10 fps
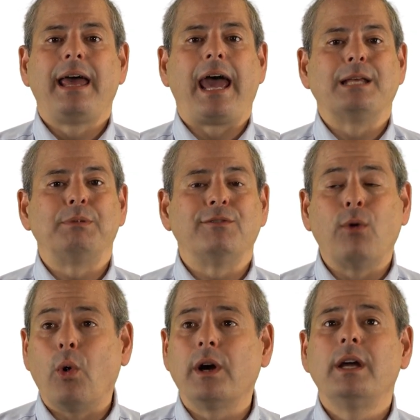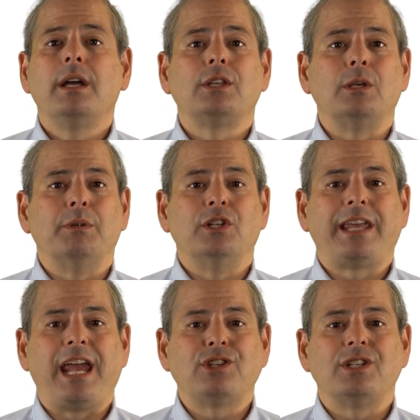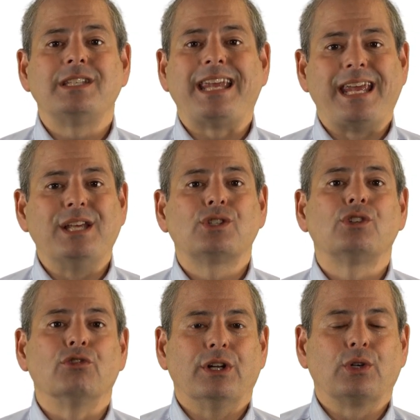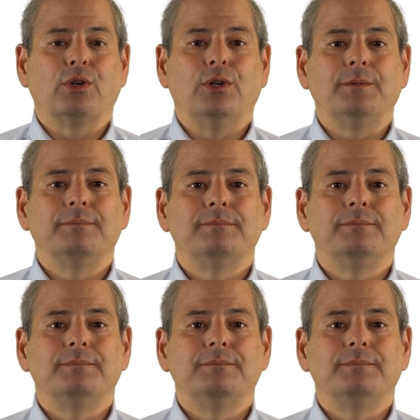As before, communications is critical.